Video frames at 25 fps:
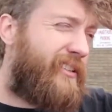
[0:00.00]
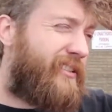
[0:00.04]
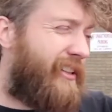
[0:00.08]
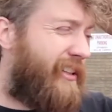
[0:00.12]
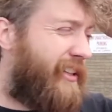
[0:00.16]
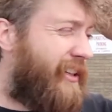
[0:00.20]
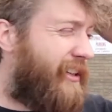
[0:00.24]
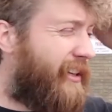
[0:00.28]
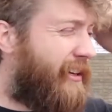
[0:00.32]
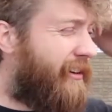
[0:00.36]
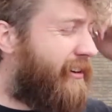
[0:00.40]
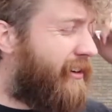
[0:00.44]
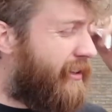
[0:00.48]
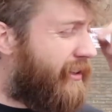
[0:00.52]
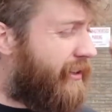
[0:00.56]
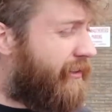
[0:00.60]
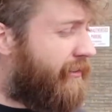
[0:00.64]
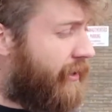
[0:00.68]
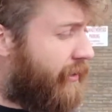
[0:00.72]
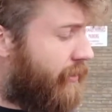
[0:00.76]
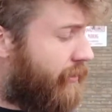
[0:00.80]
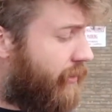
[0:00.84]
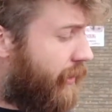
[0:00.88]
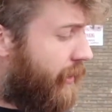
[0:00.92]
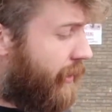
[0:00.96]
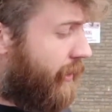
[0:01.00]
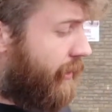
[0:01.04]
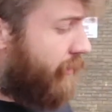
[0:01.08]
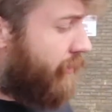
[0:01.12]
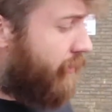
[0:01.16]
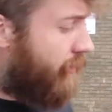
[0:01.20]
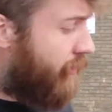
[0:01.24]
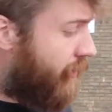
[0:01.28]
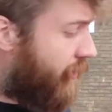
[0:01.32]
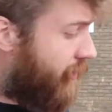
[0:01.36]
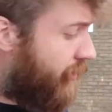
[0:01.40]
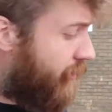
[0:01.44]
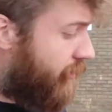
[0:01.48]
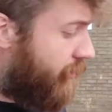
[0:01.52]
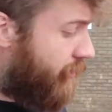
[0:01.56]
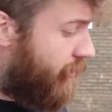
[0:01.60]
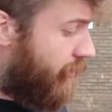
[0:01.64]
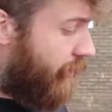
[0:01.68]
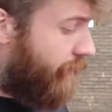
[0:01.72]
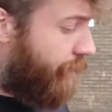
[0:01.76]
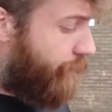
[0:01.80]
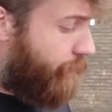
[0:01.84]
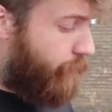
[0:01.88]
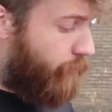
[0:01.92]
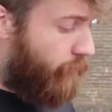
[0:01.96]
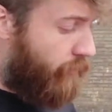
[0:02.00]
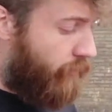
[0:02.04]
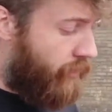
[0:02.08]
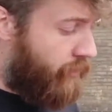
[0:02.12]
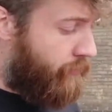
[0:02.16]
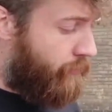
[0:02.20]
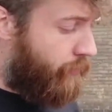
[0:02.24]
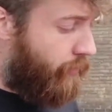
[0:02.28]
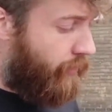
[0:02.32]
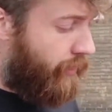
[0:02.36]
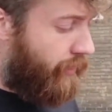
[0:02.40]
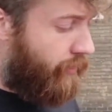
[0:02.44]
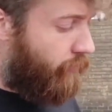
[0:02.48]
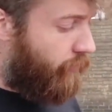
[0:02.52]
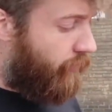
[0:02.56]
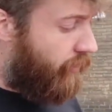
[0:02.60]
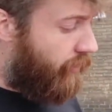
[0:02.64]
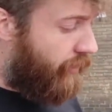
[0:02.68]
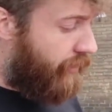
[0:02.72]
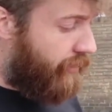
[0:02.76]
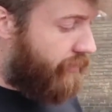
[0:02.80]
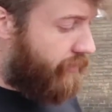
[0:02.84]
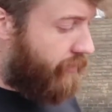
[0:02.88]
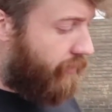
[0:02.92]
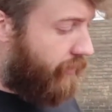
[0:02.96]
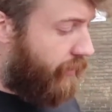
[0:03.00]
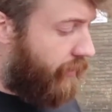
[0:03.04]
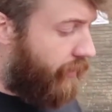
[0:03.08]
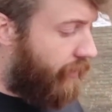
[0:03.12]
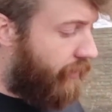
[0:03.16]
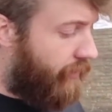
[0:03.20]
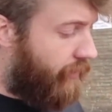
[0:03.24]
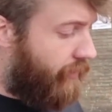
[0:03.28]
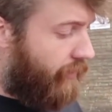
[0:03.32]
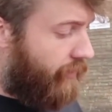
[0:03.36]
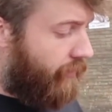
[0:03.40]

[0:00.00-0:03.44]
So they're out there, and like price point wise, like